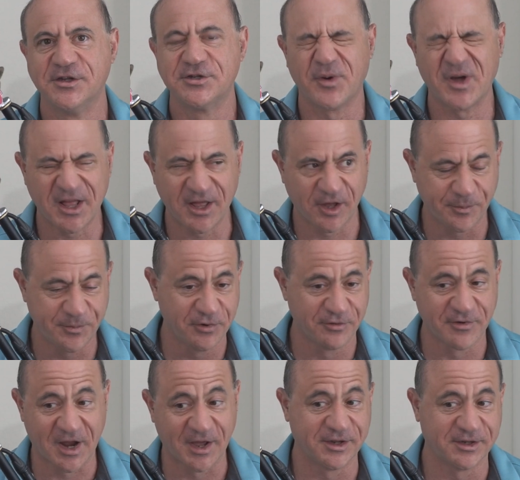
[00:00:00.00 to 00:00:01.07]
So that'll help you
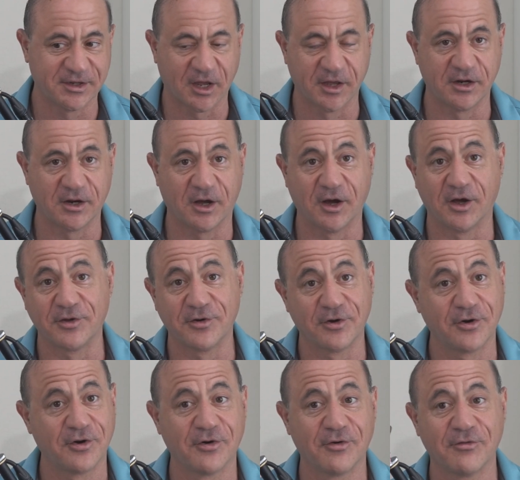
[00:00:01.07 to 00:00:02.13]
rise in
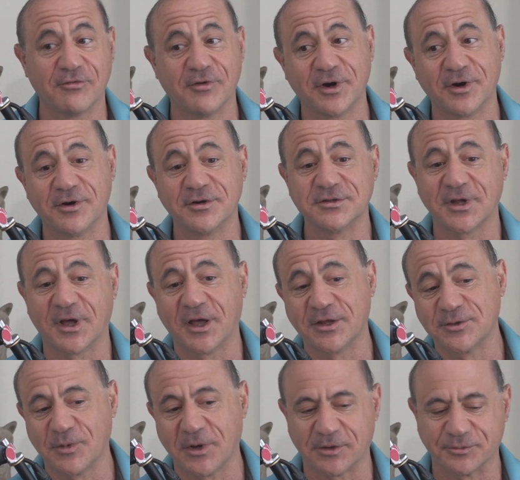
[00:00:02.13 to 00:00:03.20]
other careers
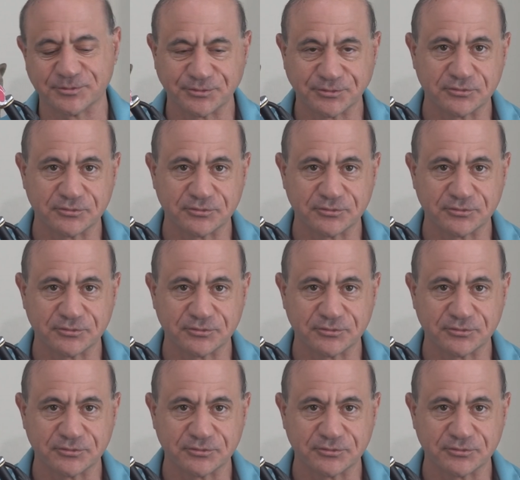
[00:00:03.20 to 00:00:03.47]
as well.